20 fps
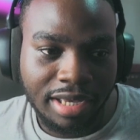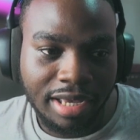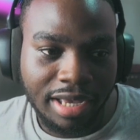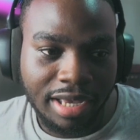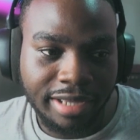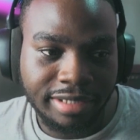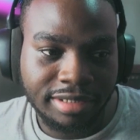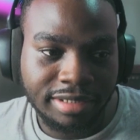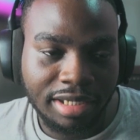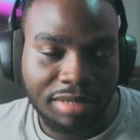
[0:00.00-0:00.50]

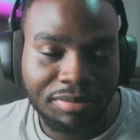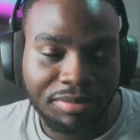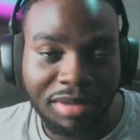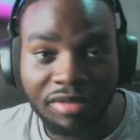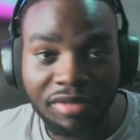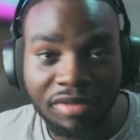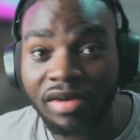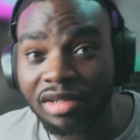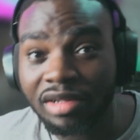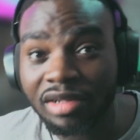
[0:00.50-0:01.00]
And then my
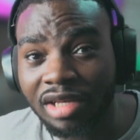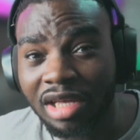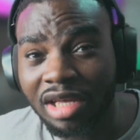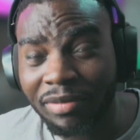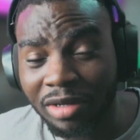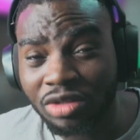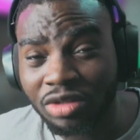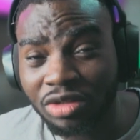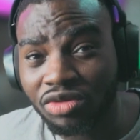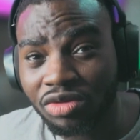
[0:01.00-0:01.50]
final game,
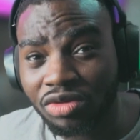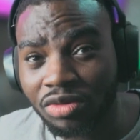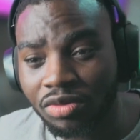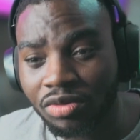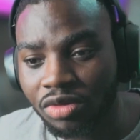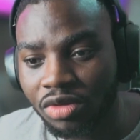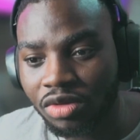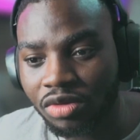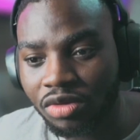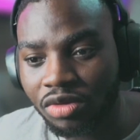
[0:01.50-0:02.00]
I drew
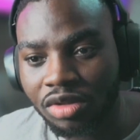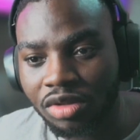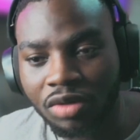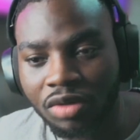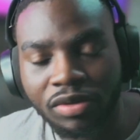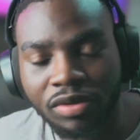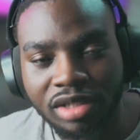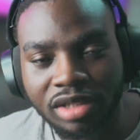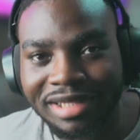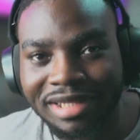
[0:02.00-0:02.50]
2-2. It
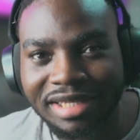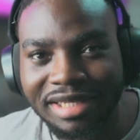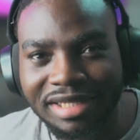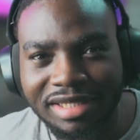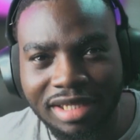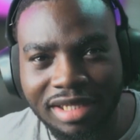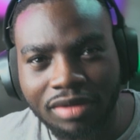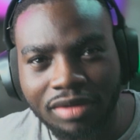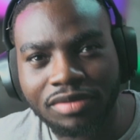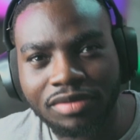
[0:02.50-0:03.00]
was a league
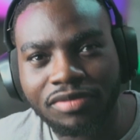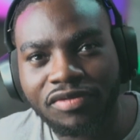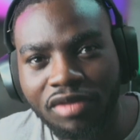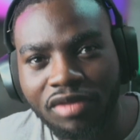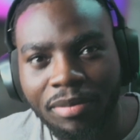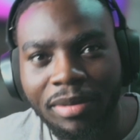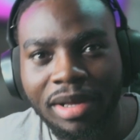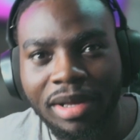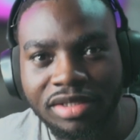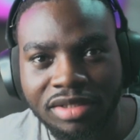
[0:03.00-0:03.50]
style
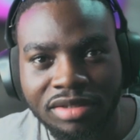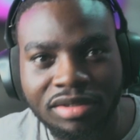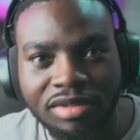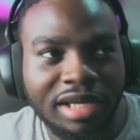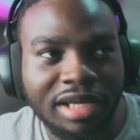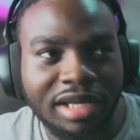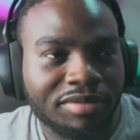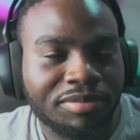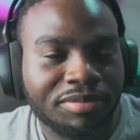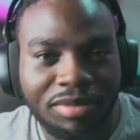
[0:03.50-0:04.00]
format, you know,
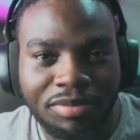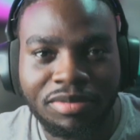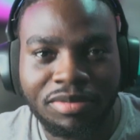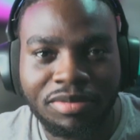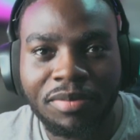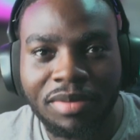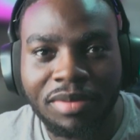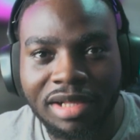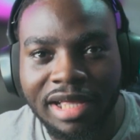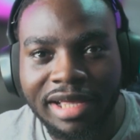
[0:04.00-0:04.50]
like
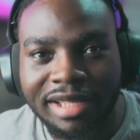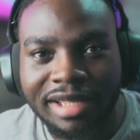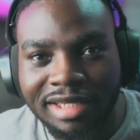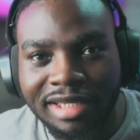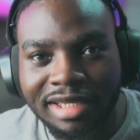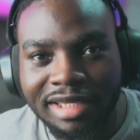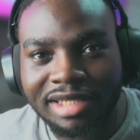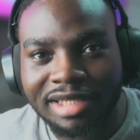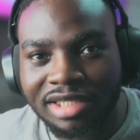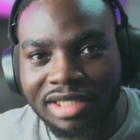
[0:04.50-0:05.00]
proper like
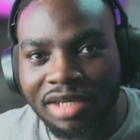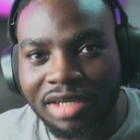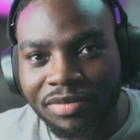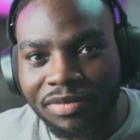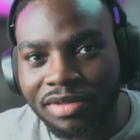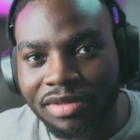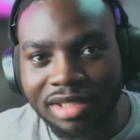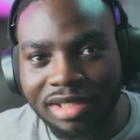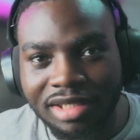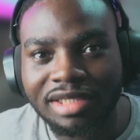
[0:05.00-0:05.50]
leagues, like
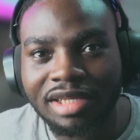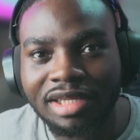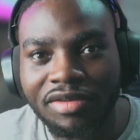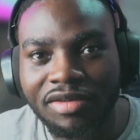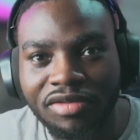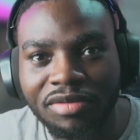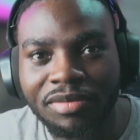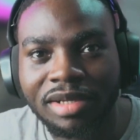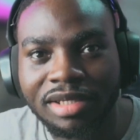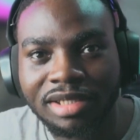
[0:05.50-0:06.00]
Champions League style
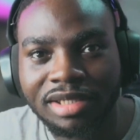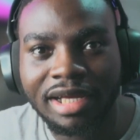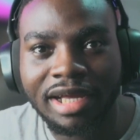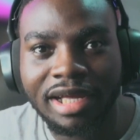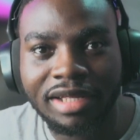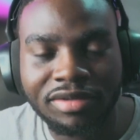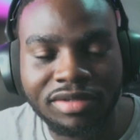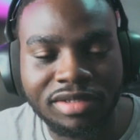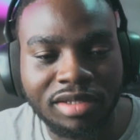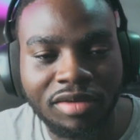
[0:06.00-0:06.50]
format, that
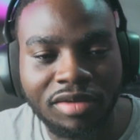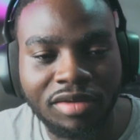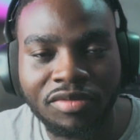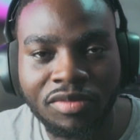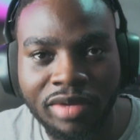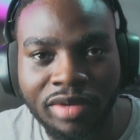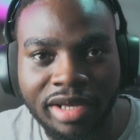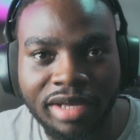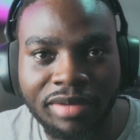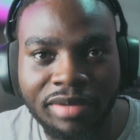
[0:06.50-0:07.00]
kind of stuff,
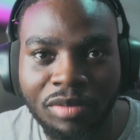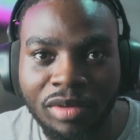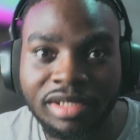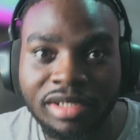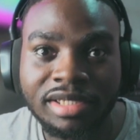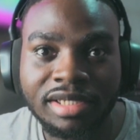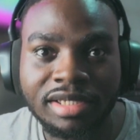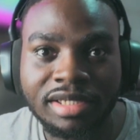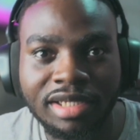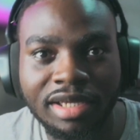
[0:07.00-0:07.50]
where point
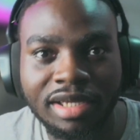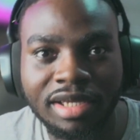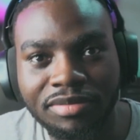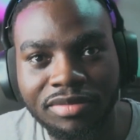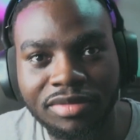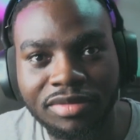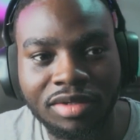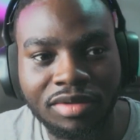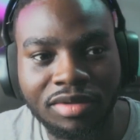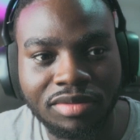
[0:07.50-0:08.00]
system,
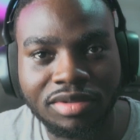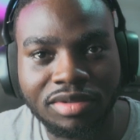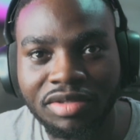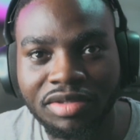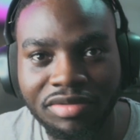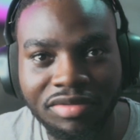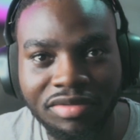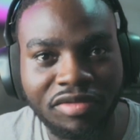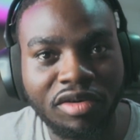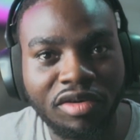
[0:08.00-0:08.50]
you know,
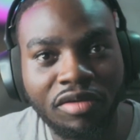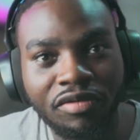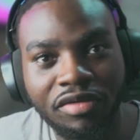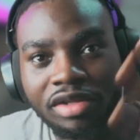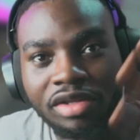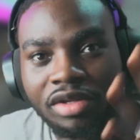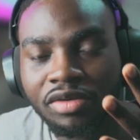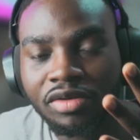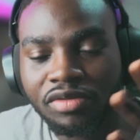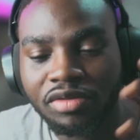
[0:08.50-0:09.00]
four of you
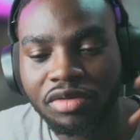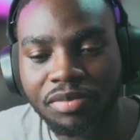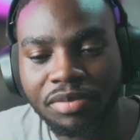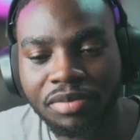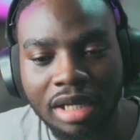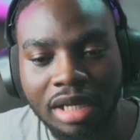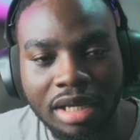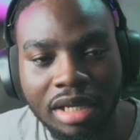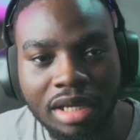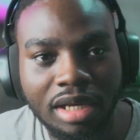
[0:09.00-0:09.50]
in a group,
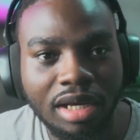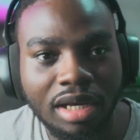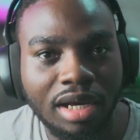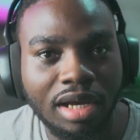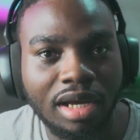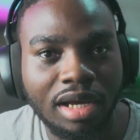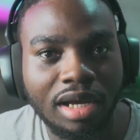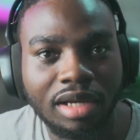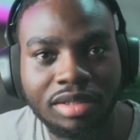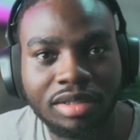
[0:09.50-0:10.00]

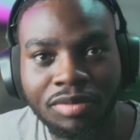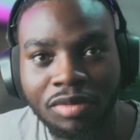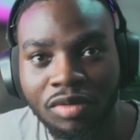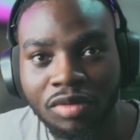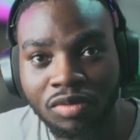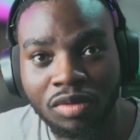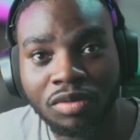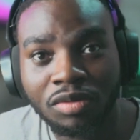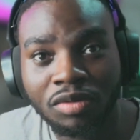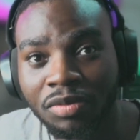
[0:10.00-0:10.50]

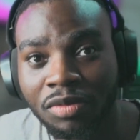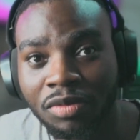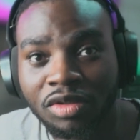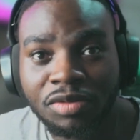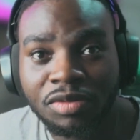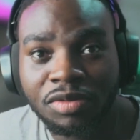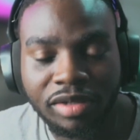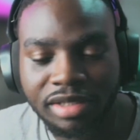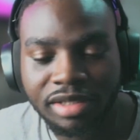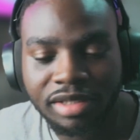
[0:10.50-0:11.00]
one of the
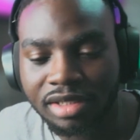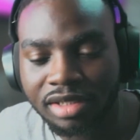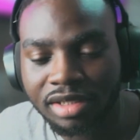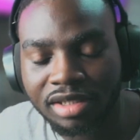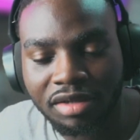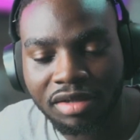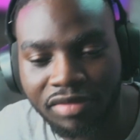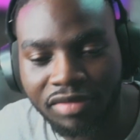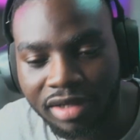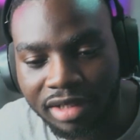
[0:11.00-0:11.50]
most points and
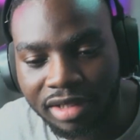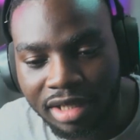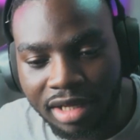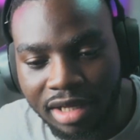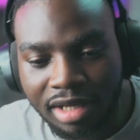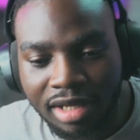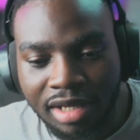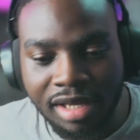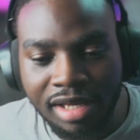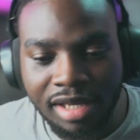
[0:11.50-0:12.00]
stuff like
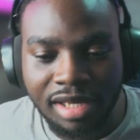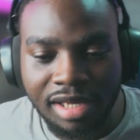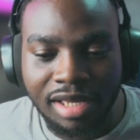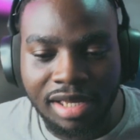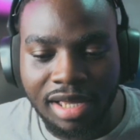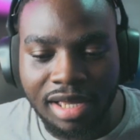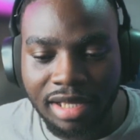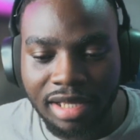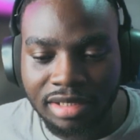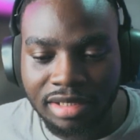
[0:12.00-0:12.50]
that.
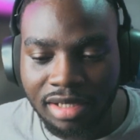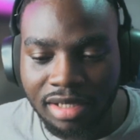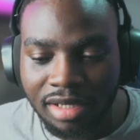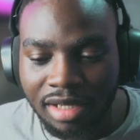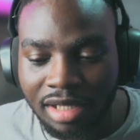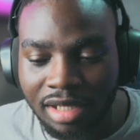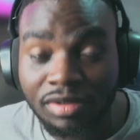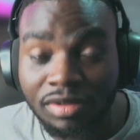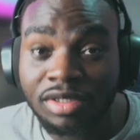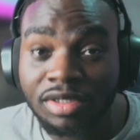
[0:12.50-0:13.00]
And
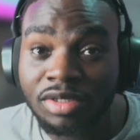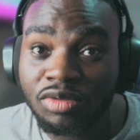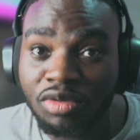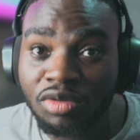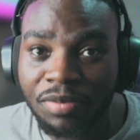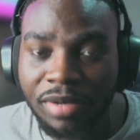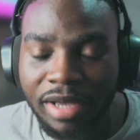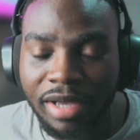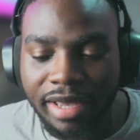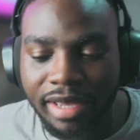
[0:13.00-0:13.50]
I was in
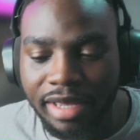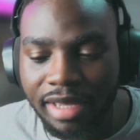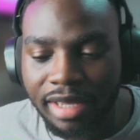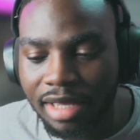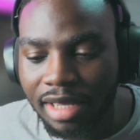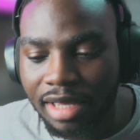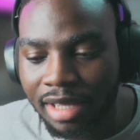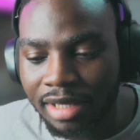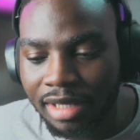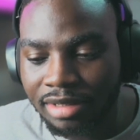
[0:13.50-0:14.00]
group A,
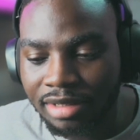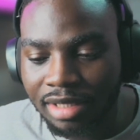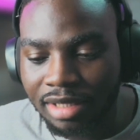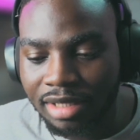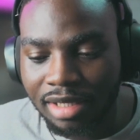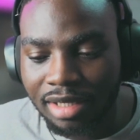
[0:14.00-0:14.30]
and